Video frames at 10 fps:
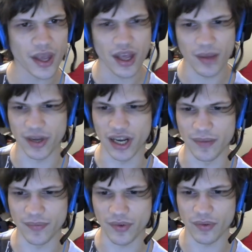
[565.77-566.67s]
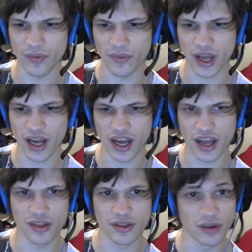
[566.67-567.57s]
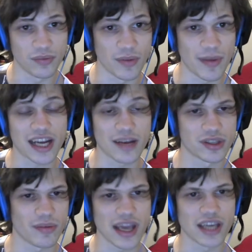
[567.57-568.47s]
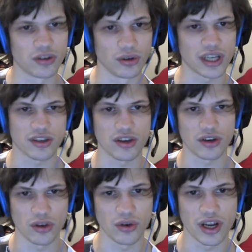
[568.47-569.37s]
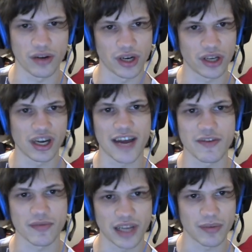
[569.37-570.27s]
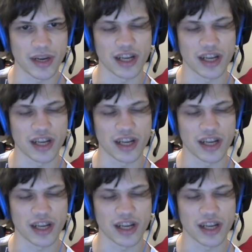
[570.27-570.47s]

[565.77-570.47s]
but the backups that make it good, like, so you got Yuna and Riku, you need to have him play to make it